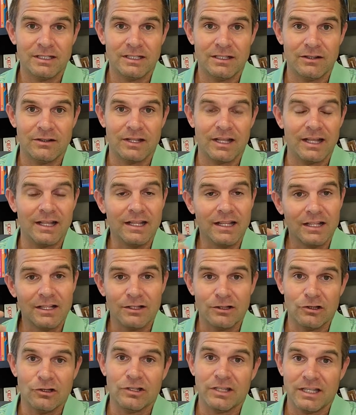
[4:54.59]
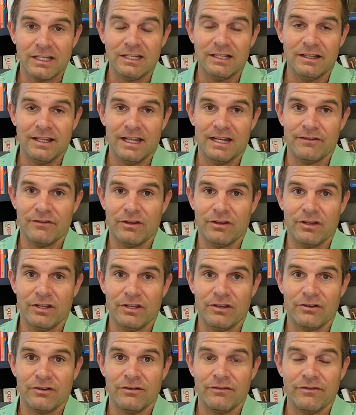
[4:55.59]
Okay, look into that if you
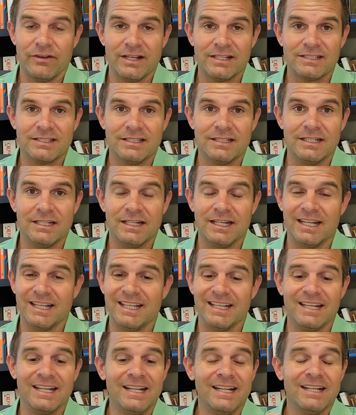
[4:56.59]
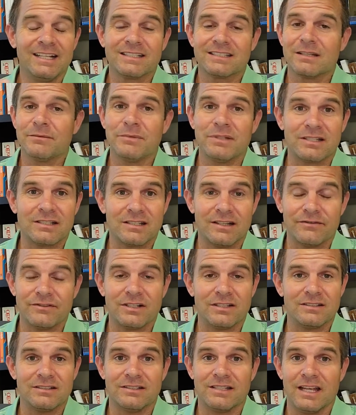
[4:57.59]
think you're invested in it. Again, some of this stuff
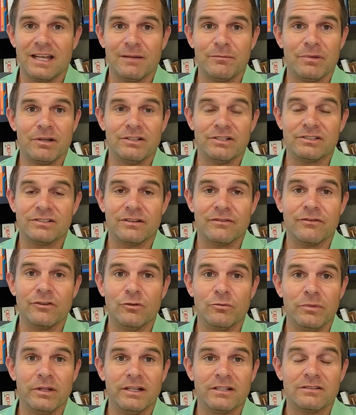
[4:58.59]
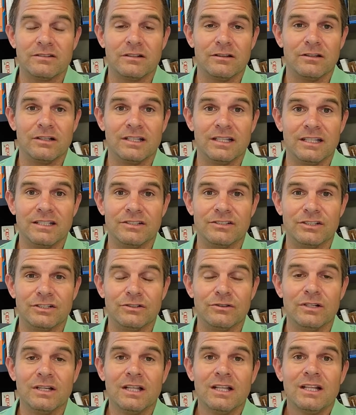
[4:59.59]
doesn't take but just a few minutes to look
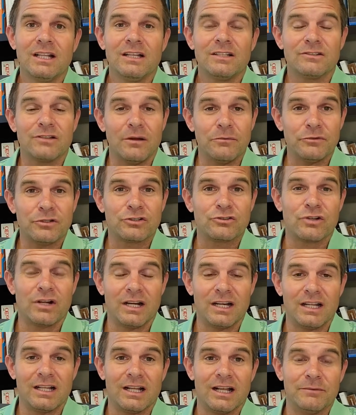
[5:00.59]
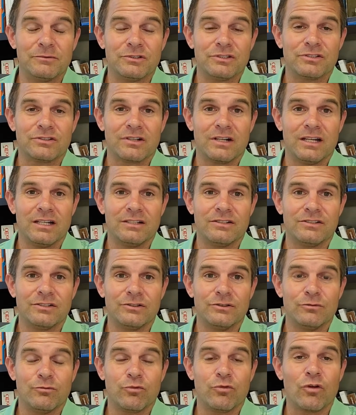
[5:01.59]
into. So I'm just trying to I'm just trying
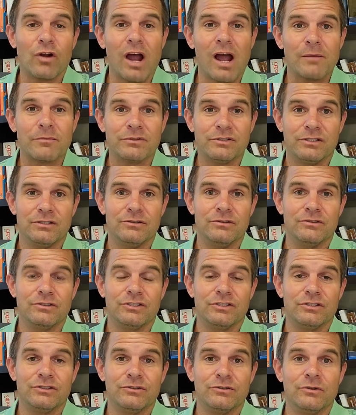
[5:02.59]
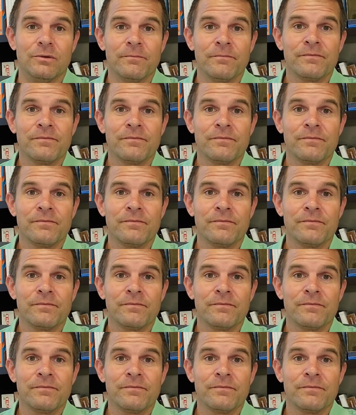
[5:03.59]
to prompt you to